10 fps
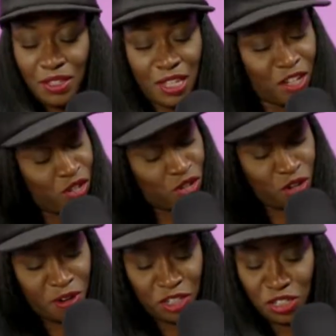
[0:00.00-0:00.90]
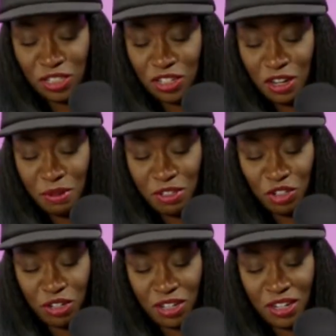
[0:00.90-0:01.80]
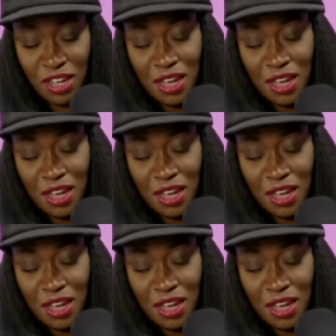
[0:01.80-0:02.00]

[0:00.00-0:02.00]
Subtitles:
Thank you. Sorry, I should have started with the trigger.